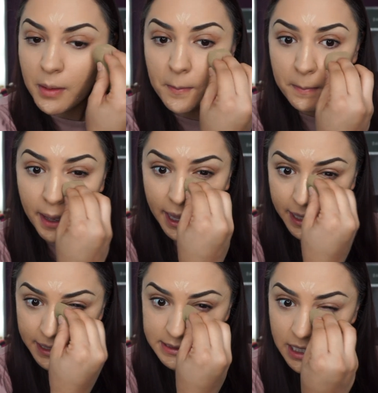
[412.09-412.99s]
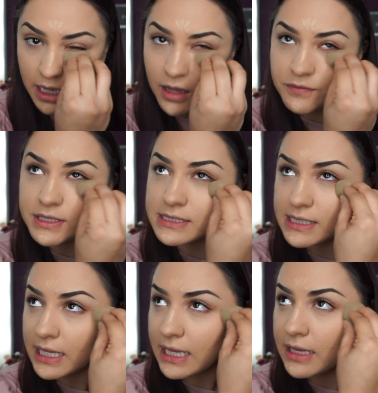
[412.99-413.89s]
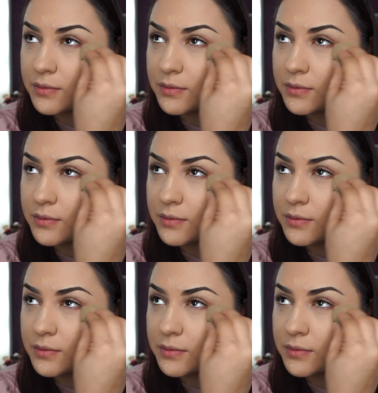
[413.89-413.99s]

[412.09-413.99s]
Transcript: But obviously